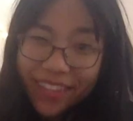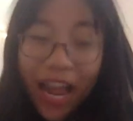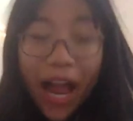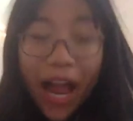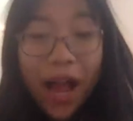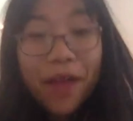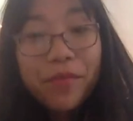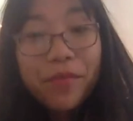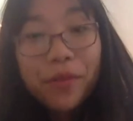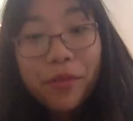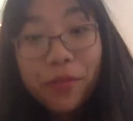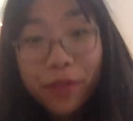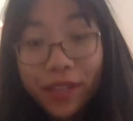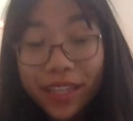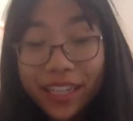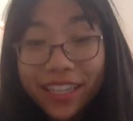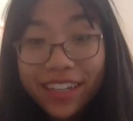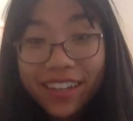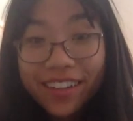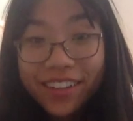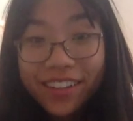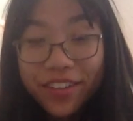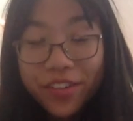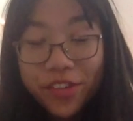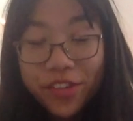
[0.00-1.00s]
I'm a really
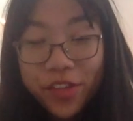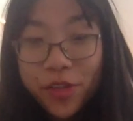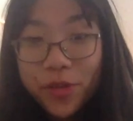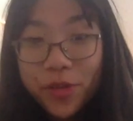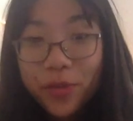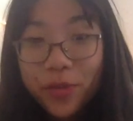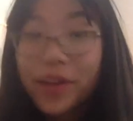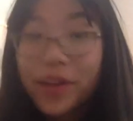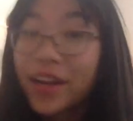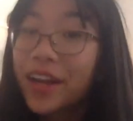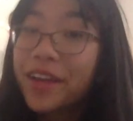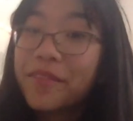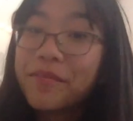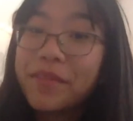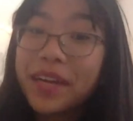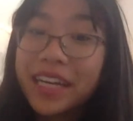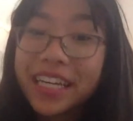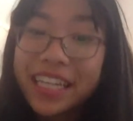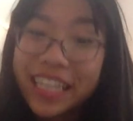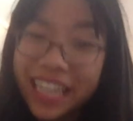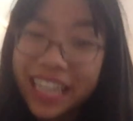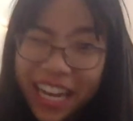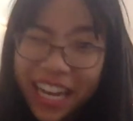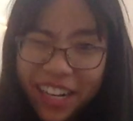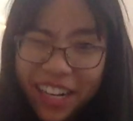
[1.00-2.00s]
good YouTuber and my
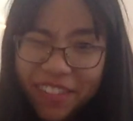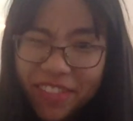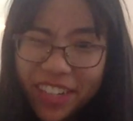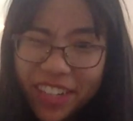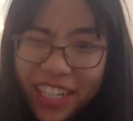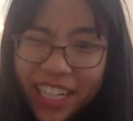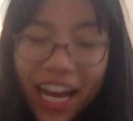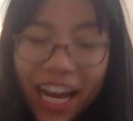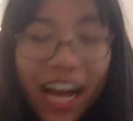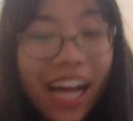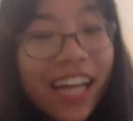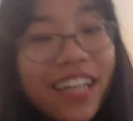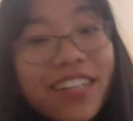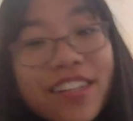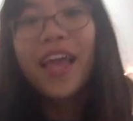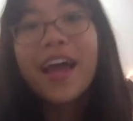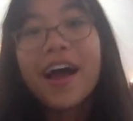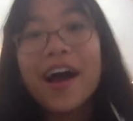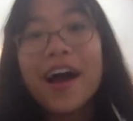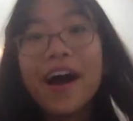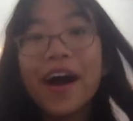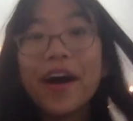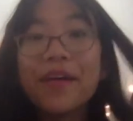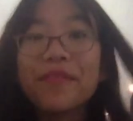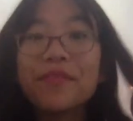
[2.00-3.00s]
camera died.
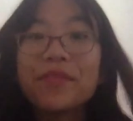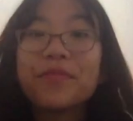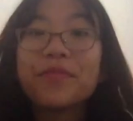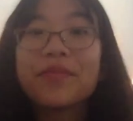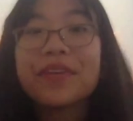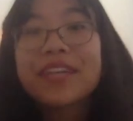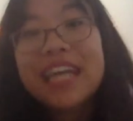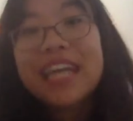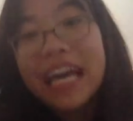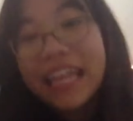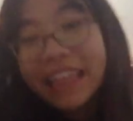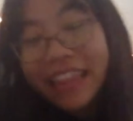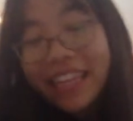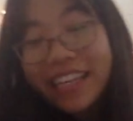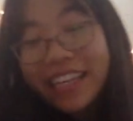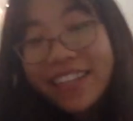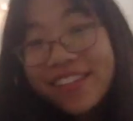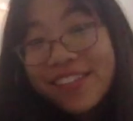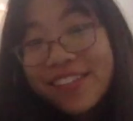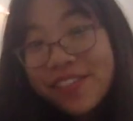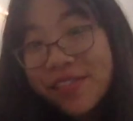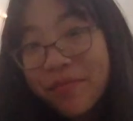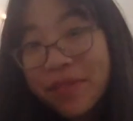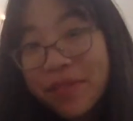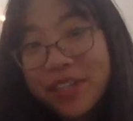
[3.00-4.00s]
Um, but yeah, thank you
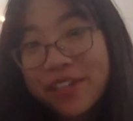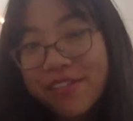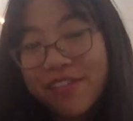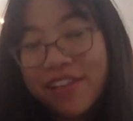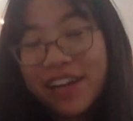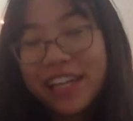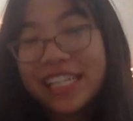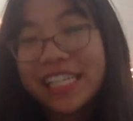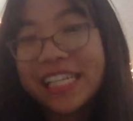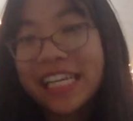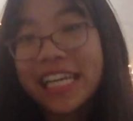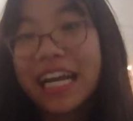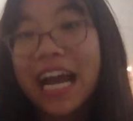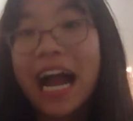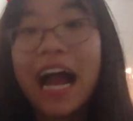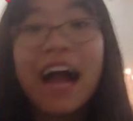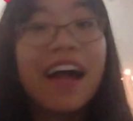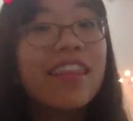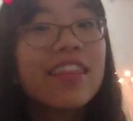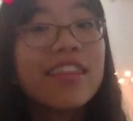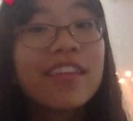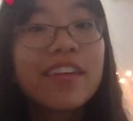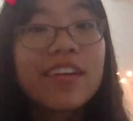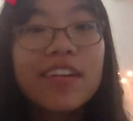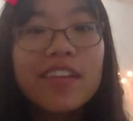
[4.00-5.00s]
so much for watching. I
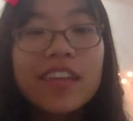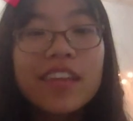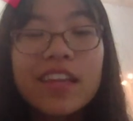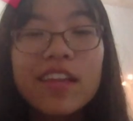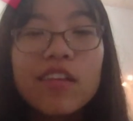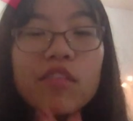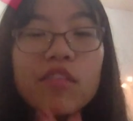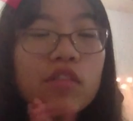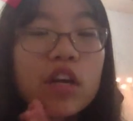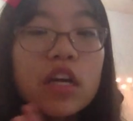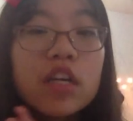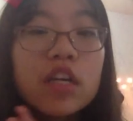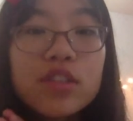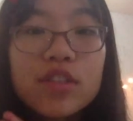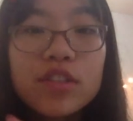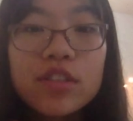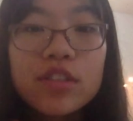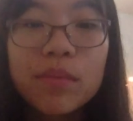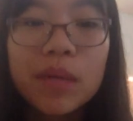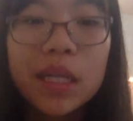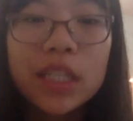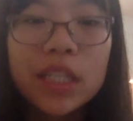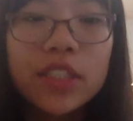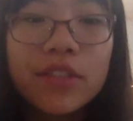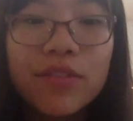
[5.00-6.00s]
literally love you guys so
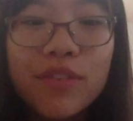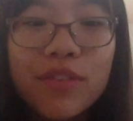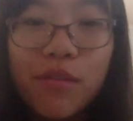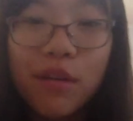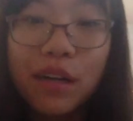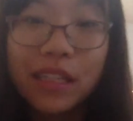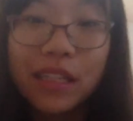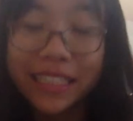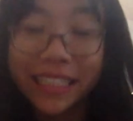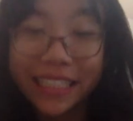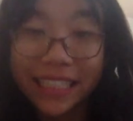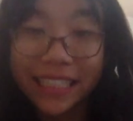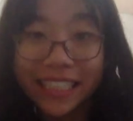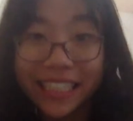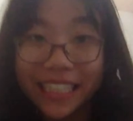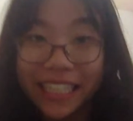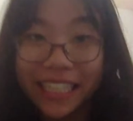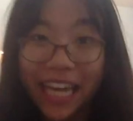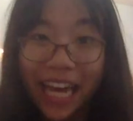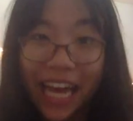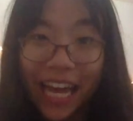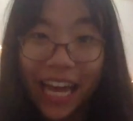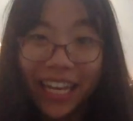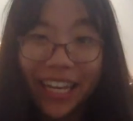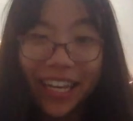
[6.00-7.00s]
much. If you're watching to the
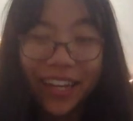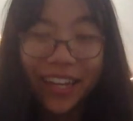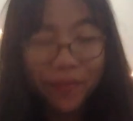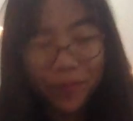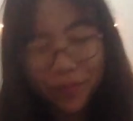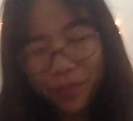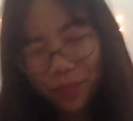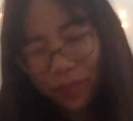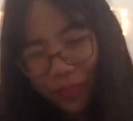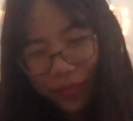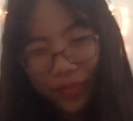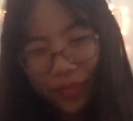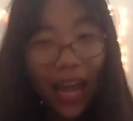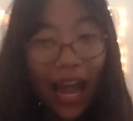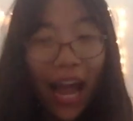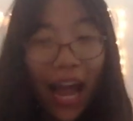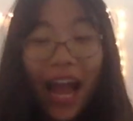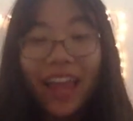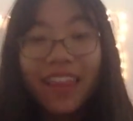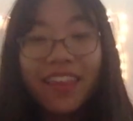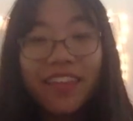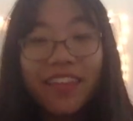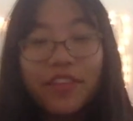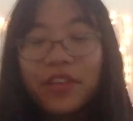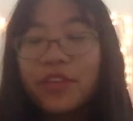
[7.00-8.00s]
end,
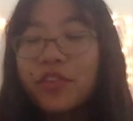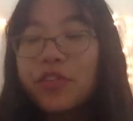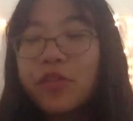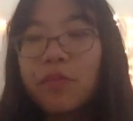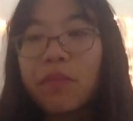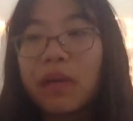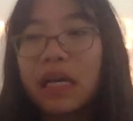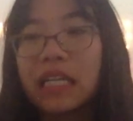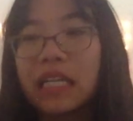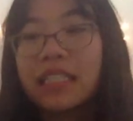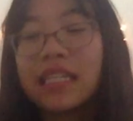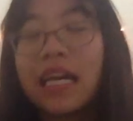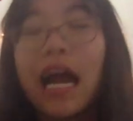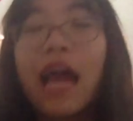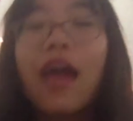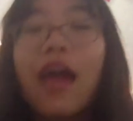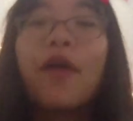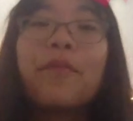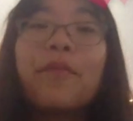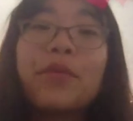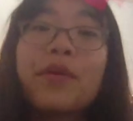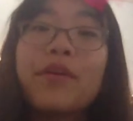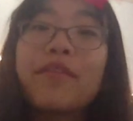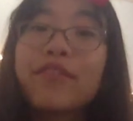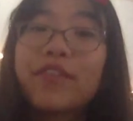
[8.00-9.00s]
I love you so much. I
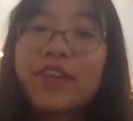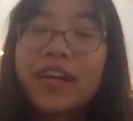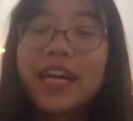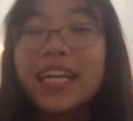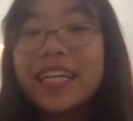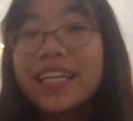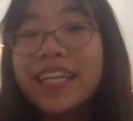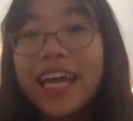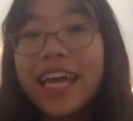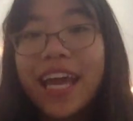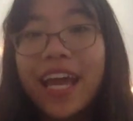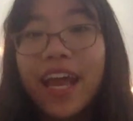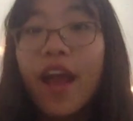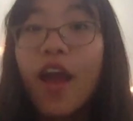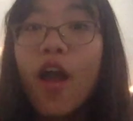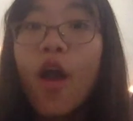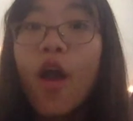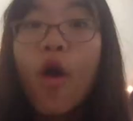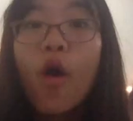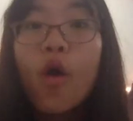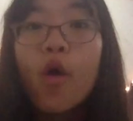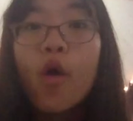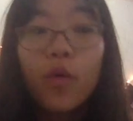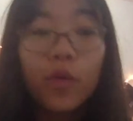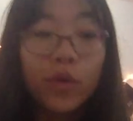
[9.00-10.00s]
hope you have a great day
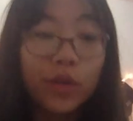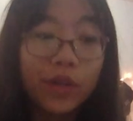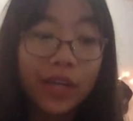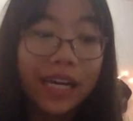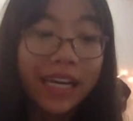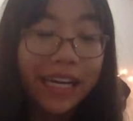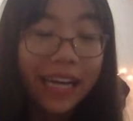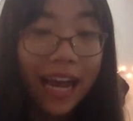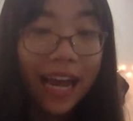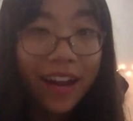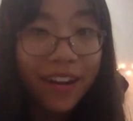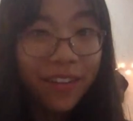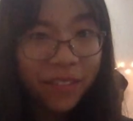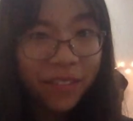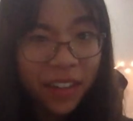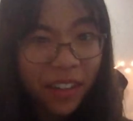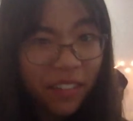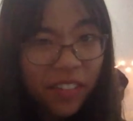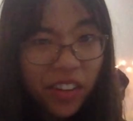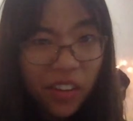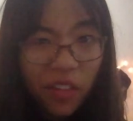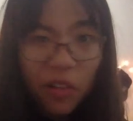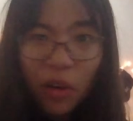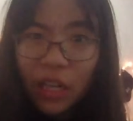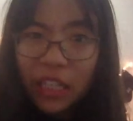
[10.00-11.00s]
or great night or
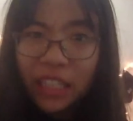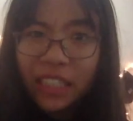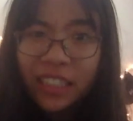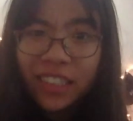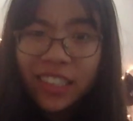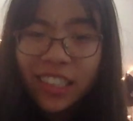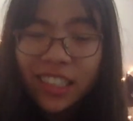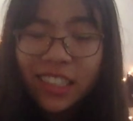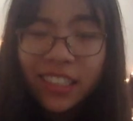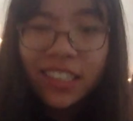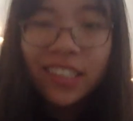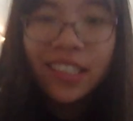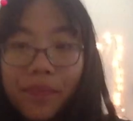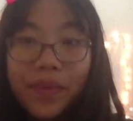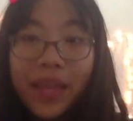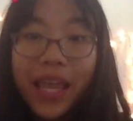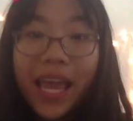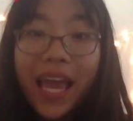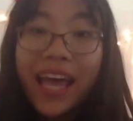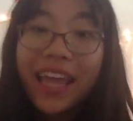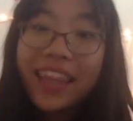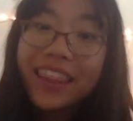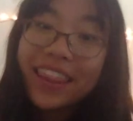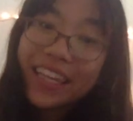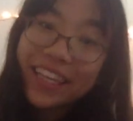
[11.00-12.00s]
whenever you're watching this.
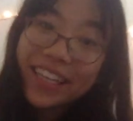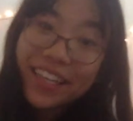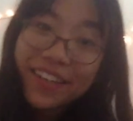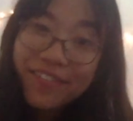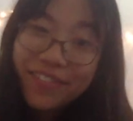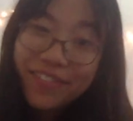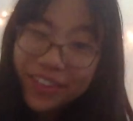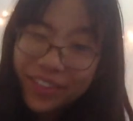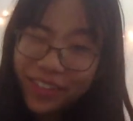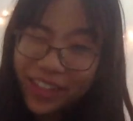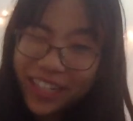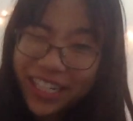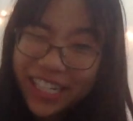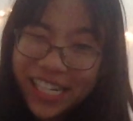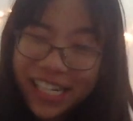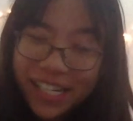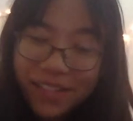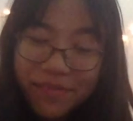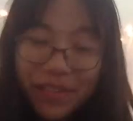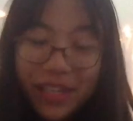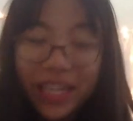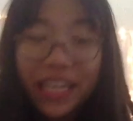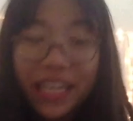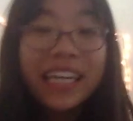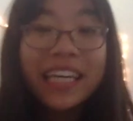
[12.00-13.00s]
And thank you for watching
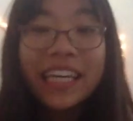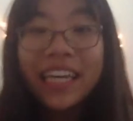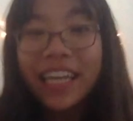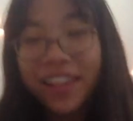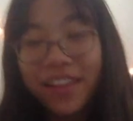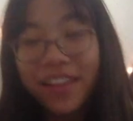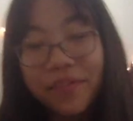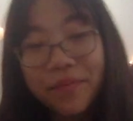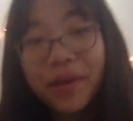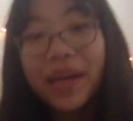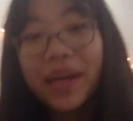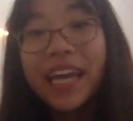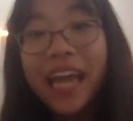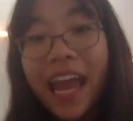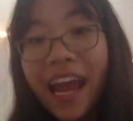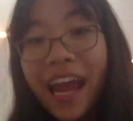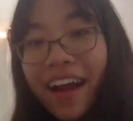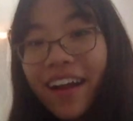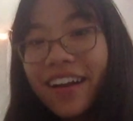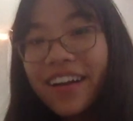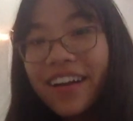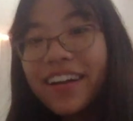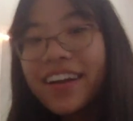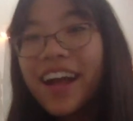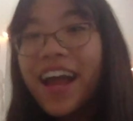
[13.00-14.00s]
me kill my
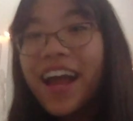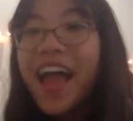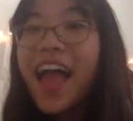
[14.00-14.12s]
hair.